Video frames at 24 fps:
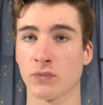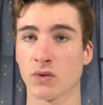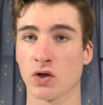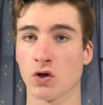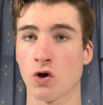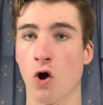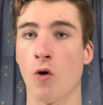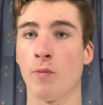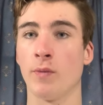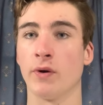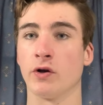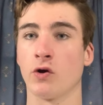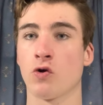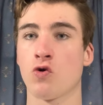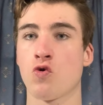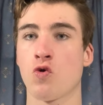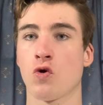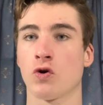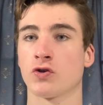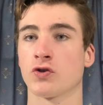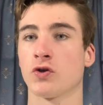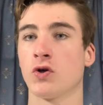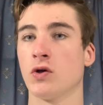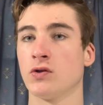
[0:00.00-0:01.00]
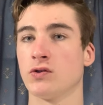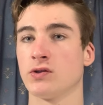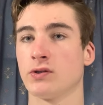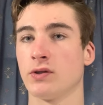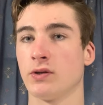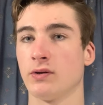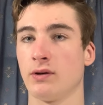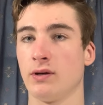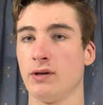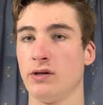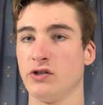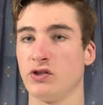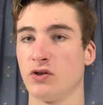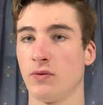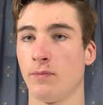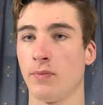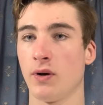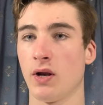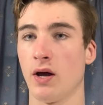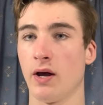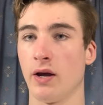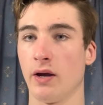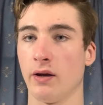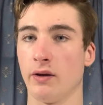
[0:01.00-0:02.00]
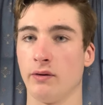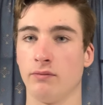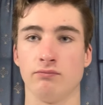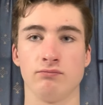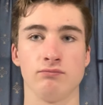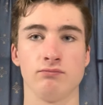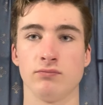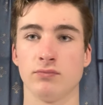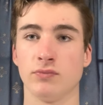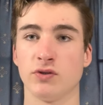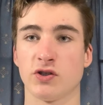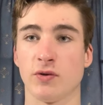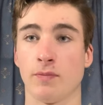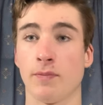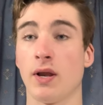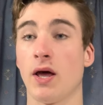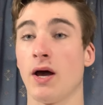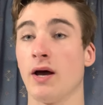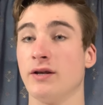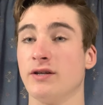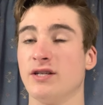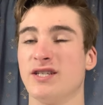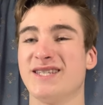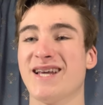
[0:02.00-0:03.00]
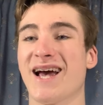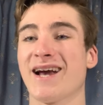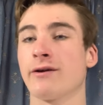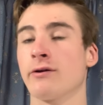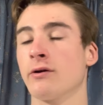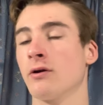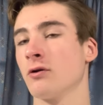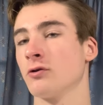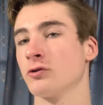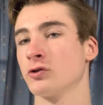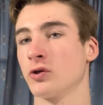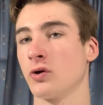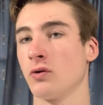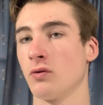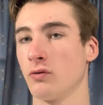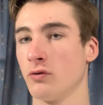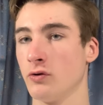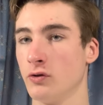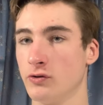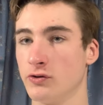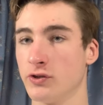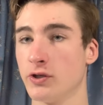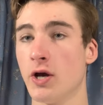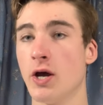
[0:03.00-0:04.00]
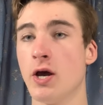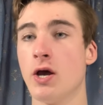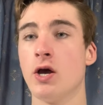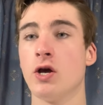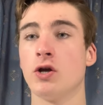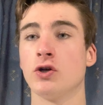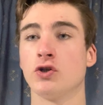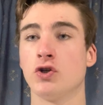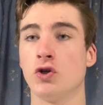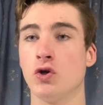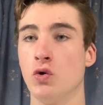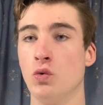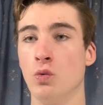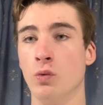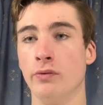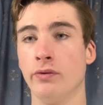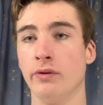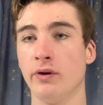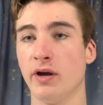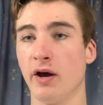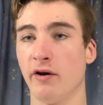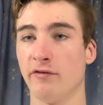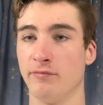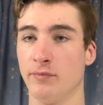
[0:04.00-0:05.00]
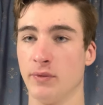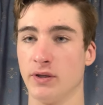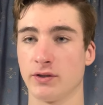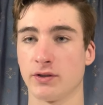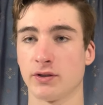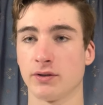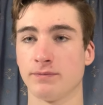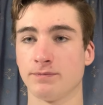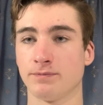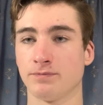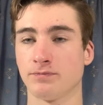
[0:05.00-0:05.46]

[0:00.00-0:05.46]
common across constantly supplied technological goods to the government,